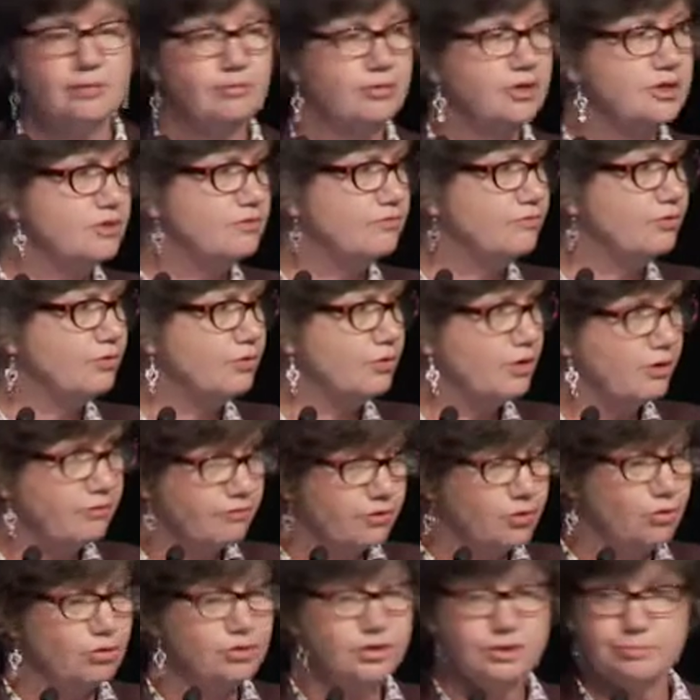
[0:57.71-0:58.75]
because of
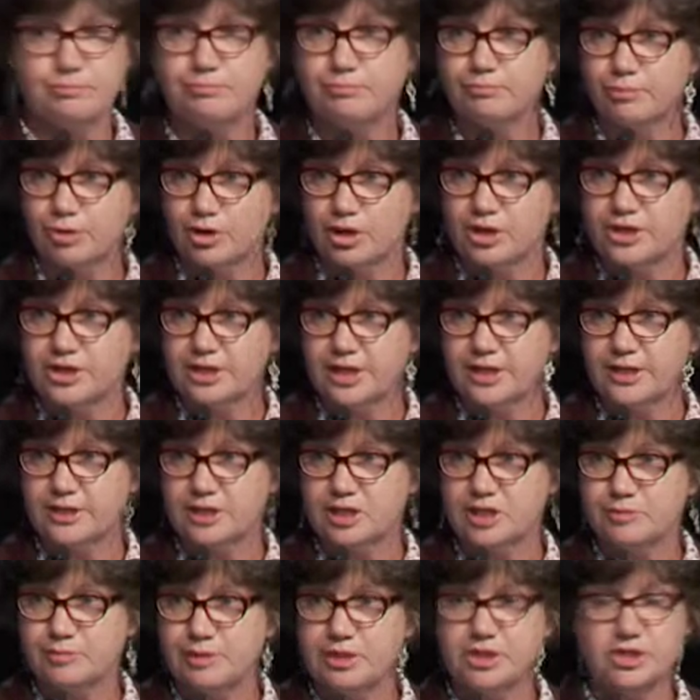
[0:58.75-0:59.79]
course protein and
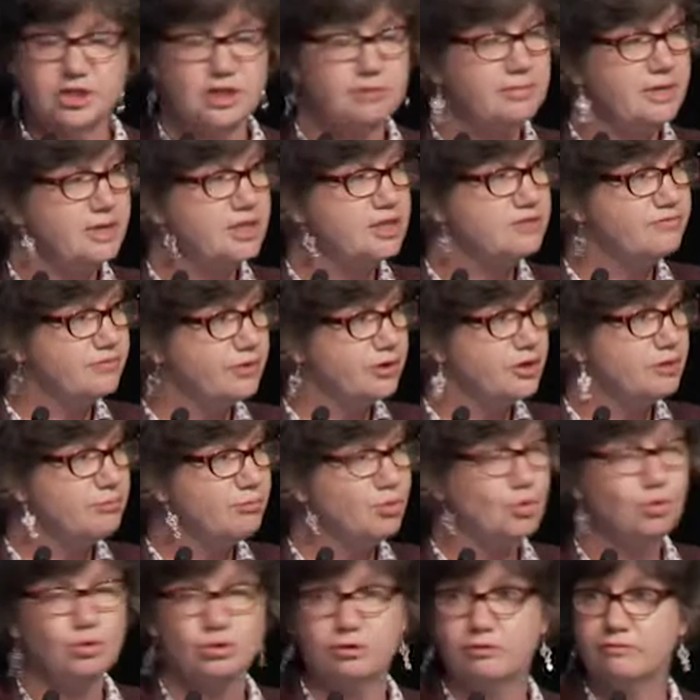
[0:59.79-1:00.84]
especially meat is very
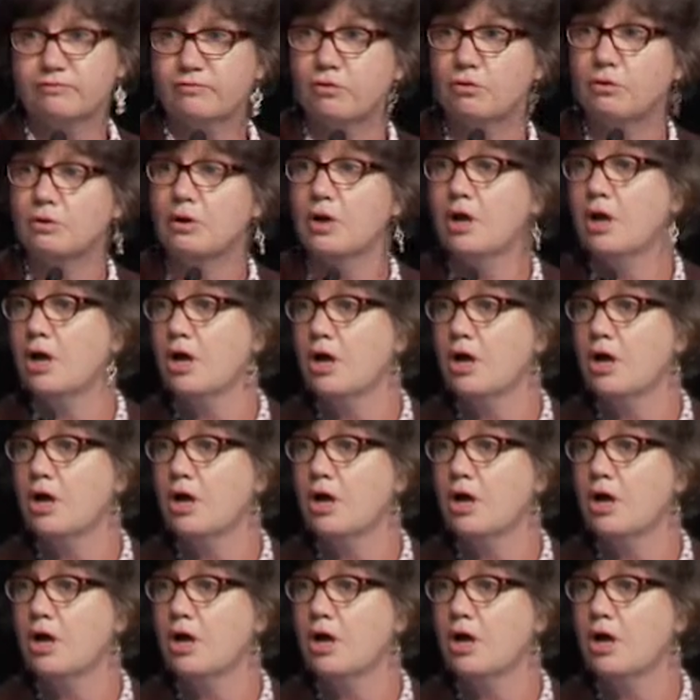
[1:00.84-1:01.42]
important for